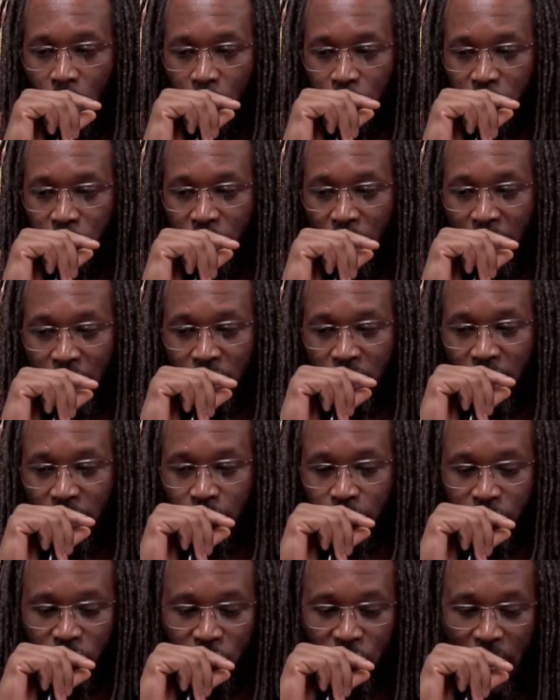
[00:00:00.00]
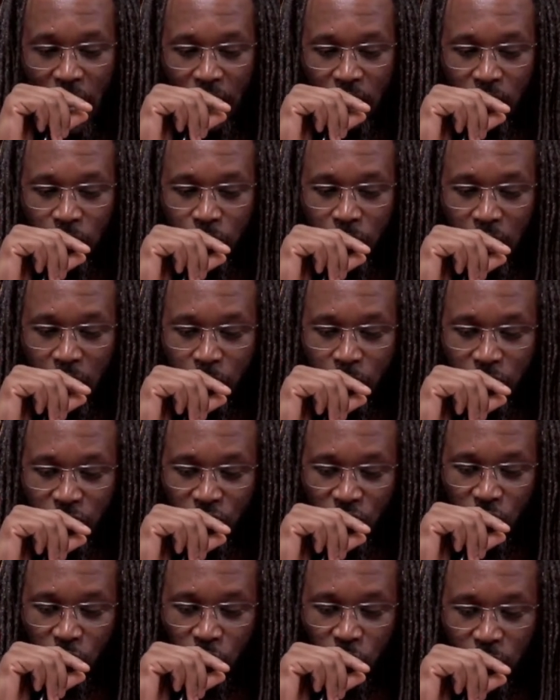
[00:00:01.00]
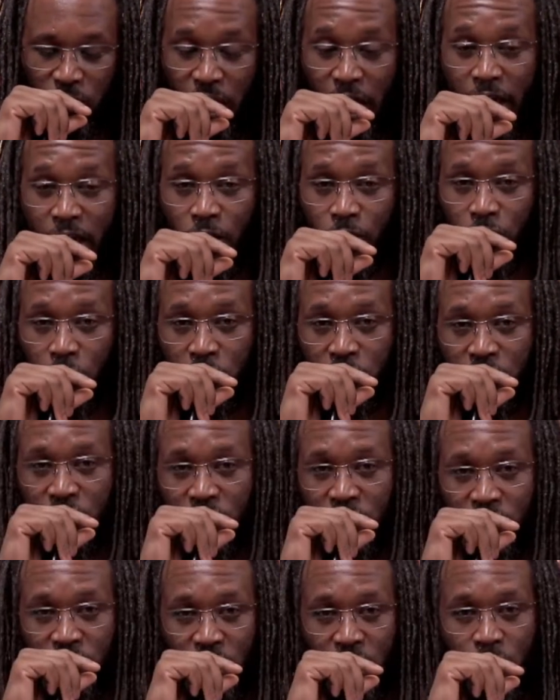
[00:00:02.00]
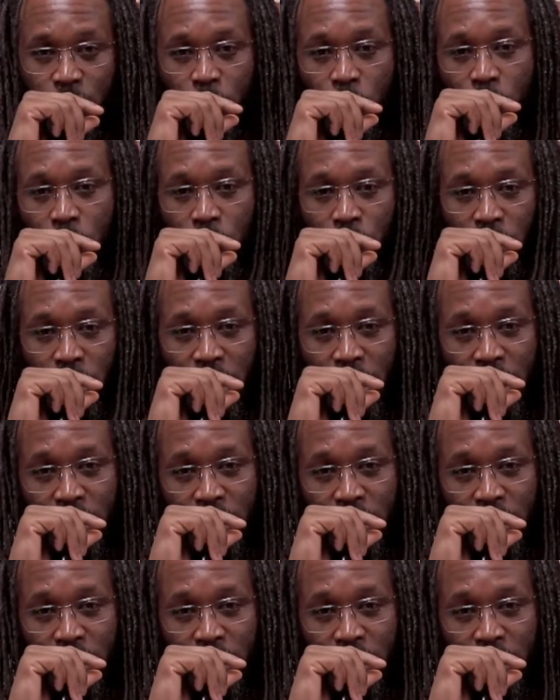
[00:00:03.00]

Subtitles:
You're not gonna be able to rely on those things anymore, right?